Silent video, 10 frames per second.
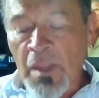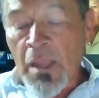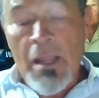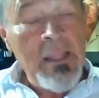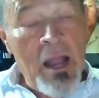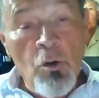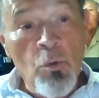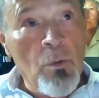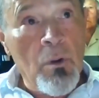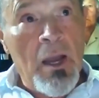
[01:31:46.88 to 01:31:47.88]

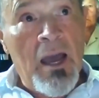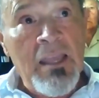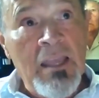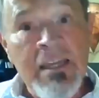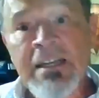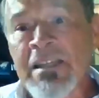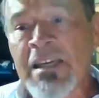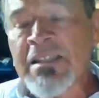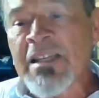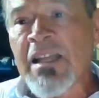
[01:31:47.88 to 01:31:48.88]
now I heard
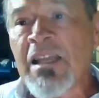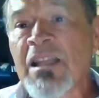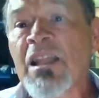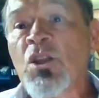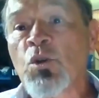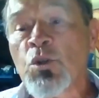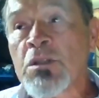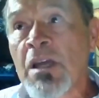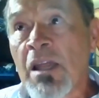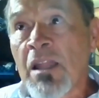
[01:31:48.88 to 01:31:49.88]
yesterday in the news
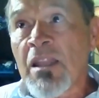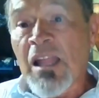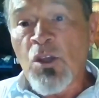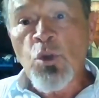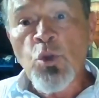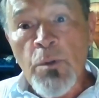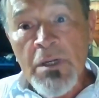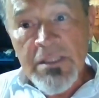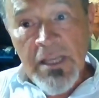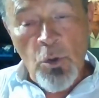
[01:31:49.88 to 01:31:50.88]
that
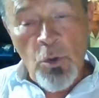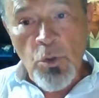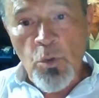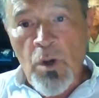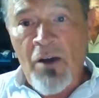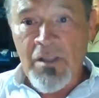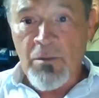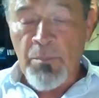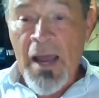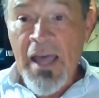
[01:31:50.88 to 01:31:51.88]
YouTubers are going to have
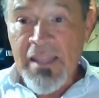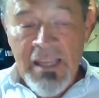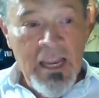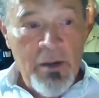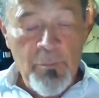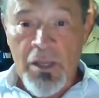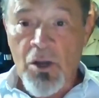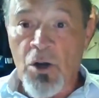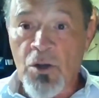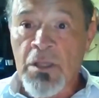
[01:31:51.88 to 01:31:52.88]
it bad here
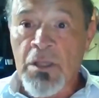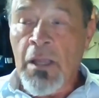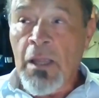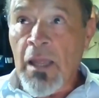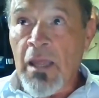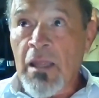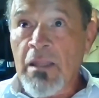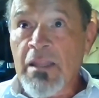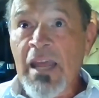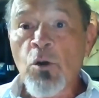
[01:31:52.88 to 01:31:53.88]
because
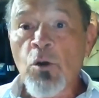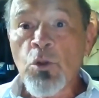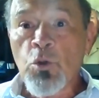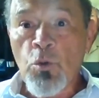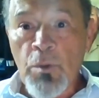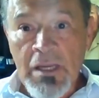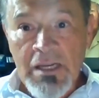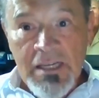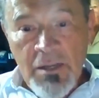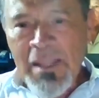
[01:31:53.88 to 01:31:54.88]
they are going to be
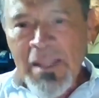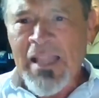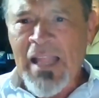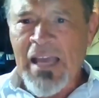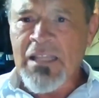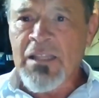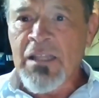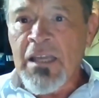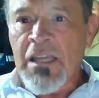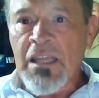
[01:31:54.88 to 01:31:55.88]
criminalized
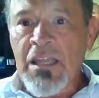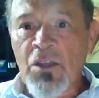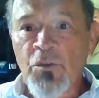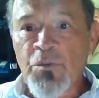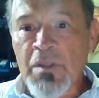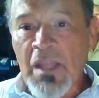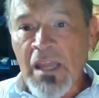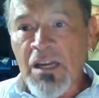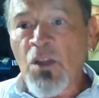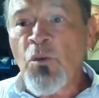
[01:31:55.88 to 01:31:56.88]
if their
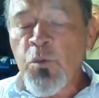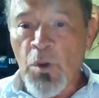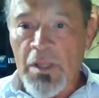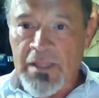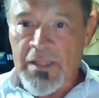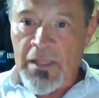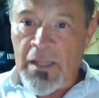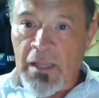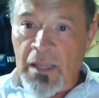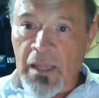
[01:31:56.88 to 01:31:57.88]
influence
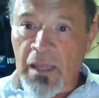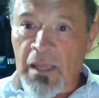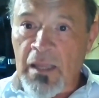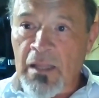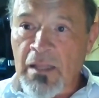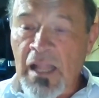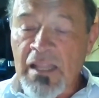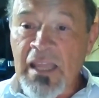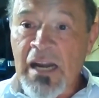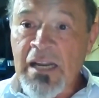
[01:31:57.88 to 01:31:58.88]
that
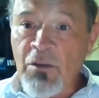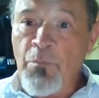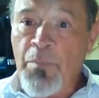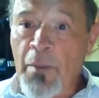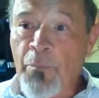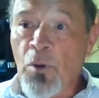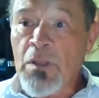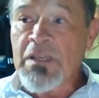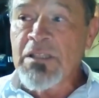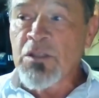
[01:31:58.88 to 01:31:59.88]
they are giving people
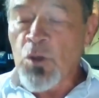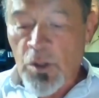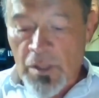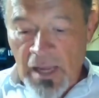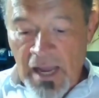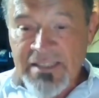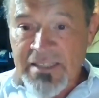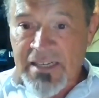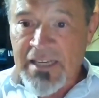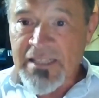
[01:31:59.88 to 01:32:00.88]
is not
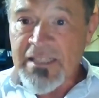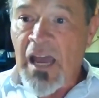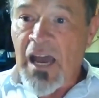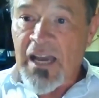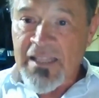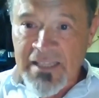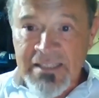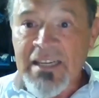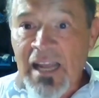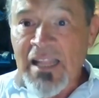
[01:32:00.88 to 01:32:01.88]
addressed as a
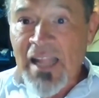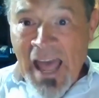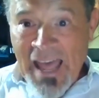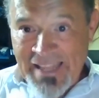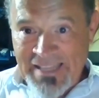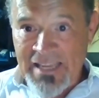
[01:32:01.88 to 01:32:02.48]
real ad,